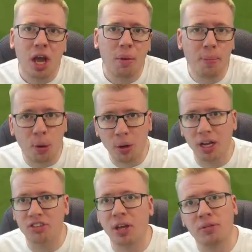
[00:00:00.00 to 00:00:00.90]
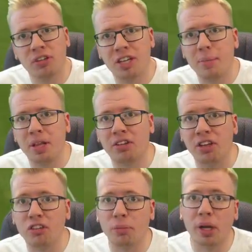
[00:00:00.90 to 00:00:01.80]
We pull ourselves a team of the
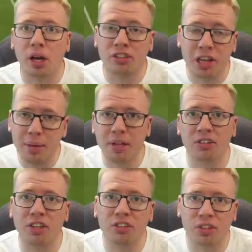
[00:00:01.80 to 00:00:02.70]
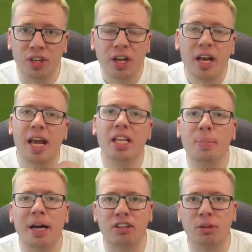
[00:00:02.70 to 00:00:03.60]
season. We got a team of the season in the
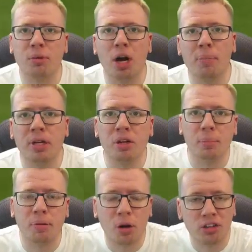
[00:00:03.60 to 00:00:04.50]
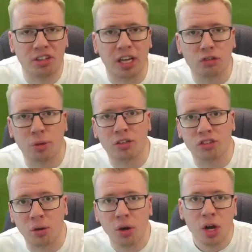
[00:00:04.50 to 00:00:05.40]
packs that we're opening up prior to that as well.
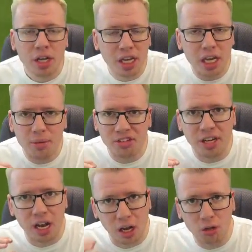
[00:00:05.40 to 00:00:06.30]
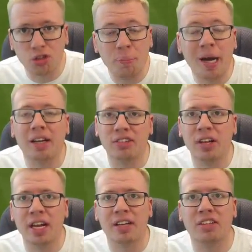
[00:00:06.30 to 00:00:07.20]
So you're going to be seeing a lot of packs in
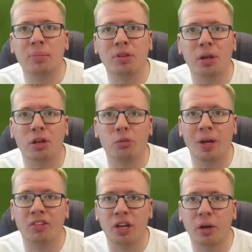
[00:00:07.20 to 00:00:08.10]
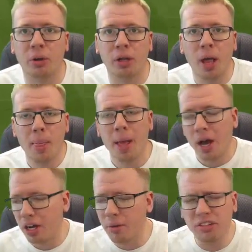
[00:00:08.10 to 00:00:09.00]
the next episode, as well as a little,
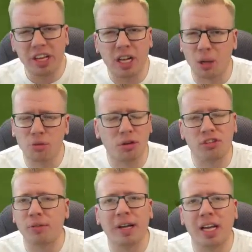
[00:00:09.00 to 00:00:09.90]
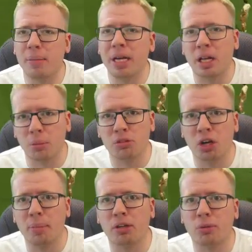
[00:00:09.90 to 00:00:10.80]
I don't want to say club tour, it's not really going to be a club
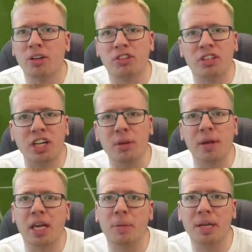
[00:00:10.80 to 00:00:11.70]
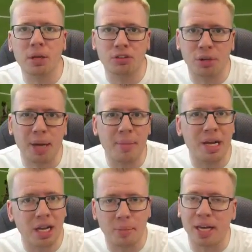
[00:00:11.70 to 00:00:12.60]
tour, but as well as the team that we're going to be using, maybe
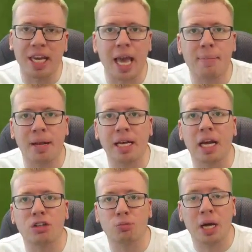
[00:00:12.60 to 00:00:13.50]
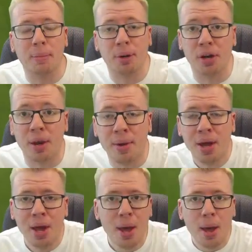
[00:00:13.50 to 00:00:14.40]
a little bit of gameplay as well. But
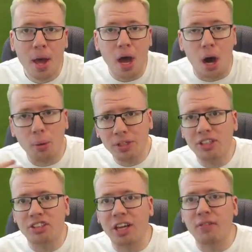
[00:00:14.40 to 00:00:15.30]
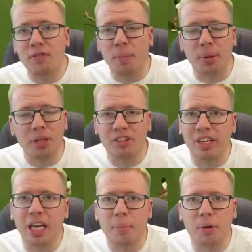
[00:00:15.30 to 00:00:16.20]
I wanted to save him for
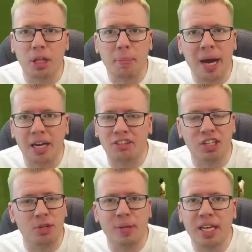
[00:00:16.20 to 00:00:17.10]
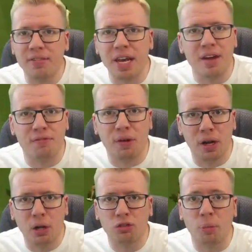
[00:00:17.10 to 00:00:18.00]
Bundesliga, but the packs seem to be giving out for a
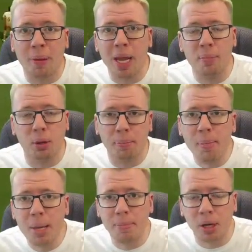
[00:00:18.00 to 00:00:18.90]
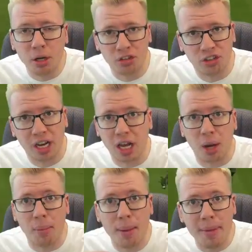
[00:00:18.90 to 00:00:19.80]
lot of people. Me personally,
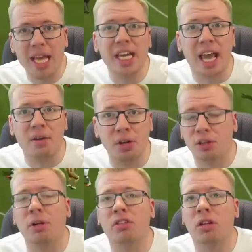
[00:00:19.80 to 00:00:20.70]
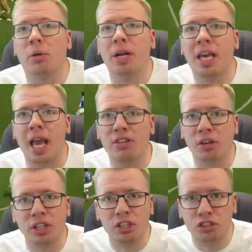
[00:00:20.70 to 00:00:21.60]
on my main account, not the Road to Glory account,
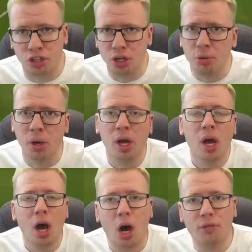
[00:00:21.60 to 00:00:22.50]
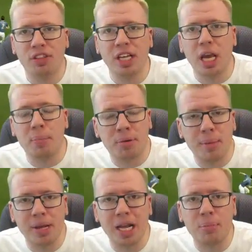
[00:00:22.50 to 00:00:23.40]
I did 2 of the
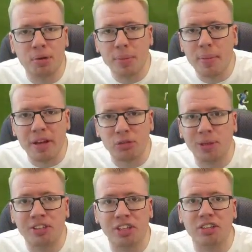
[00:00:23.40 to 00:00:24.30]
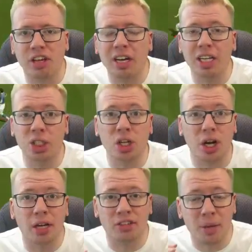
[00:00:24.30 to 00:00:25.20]
Premier League Premium SBCs, and I actually
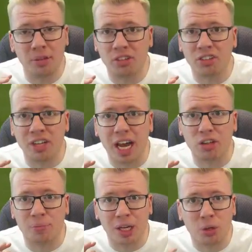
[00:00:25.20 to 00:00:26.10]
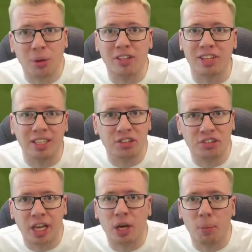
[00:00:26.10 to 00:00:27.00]
got Team of the Season Azpilicueta in the
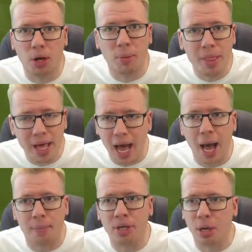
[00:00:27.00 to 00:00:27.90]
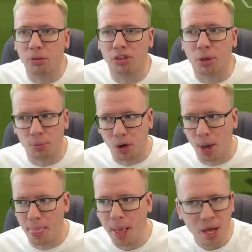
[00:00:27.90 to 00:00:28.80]
second one. And when that happened, I was like,
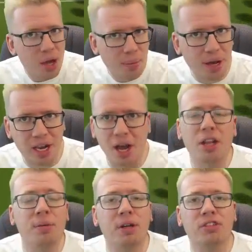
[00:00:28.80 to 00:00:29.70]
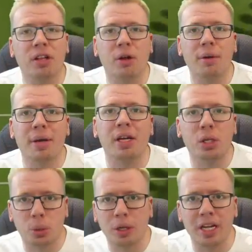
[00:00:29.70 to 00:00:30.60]
right, we're going to go on the Road to Glory, we're going
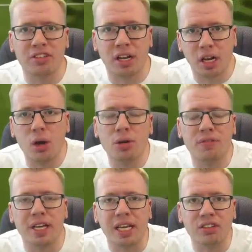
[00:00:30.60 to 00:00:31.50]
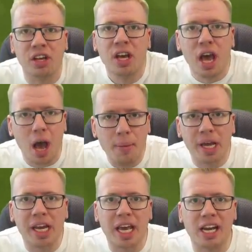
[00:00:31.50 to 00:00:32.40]
to grind out a load of these, and we're
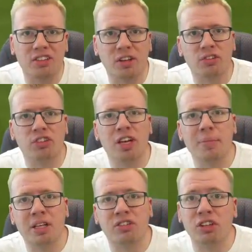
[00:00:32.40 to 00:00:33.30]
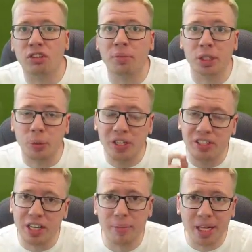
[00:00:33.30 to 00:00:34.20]
going to get ourselves a team of the season, which we
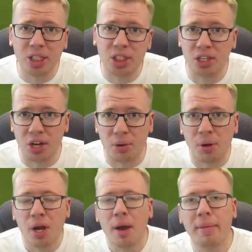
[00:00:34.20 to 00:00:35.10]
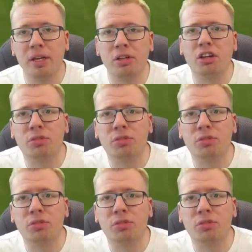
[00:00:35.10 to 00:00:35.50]
did manage to do, but it took